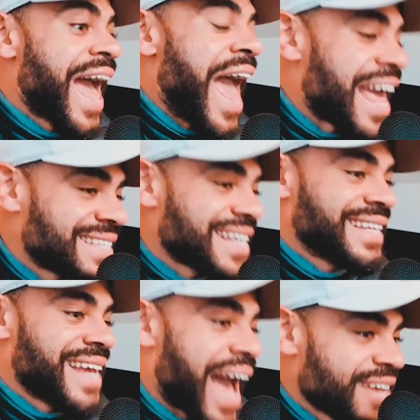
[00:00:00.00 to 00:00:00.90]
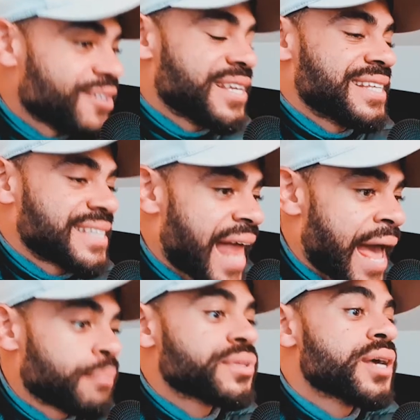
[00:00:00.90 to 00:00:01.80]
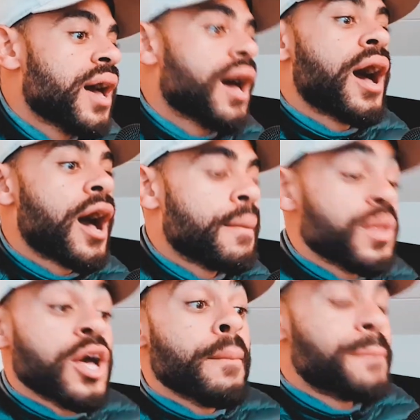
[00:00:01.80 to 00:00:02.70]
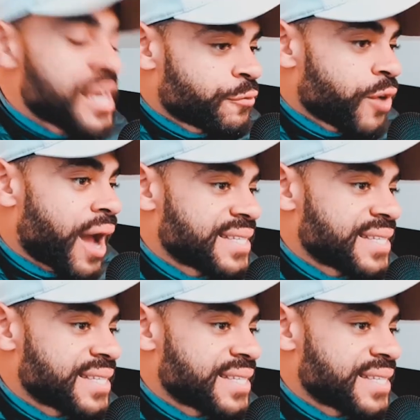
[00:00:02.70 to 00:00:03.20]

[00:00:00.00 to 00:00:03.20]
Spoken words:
NZD, AUD slammed. Big flights